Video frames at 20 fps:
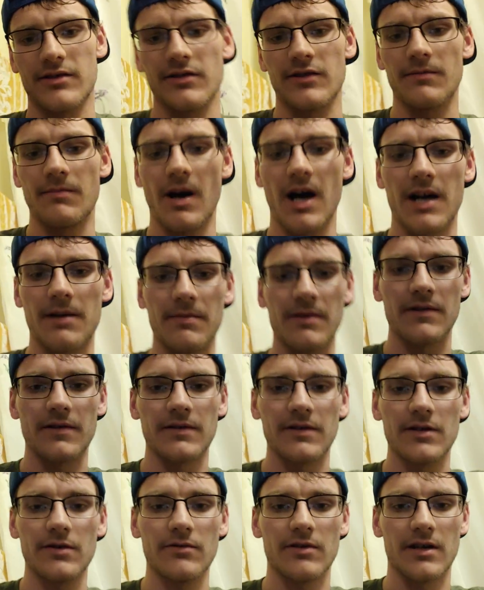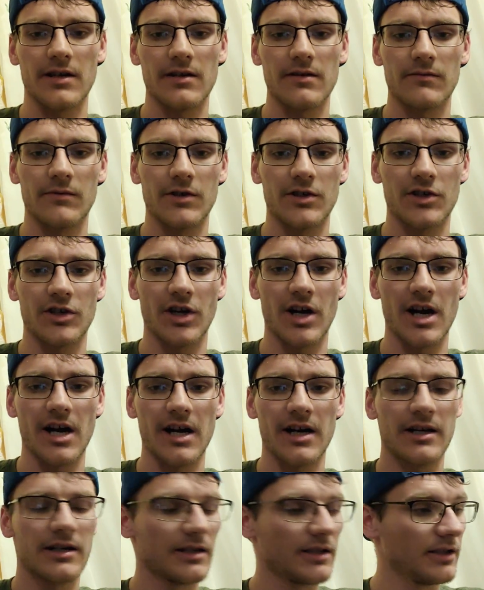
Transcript: to the bottom of the unit, which ain't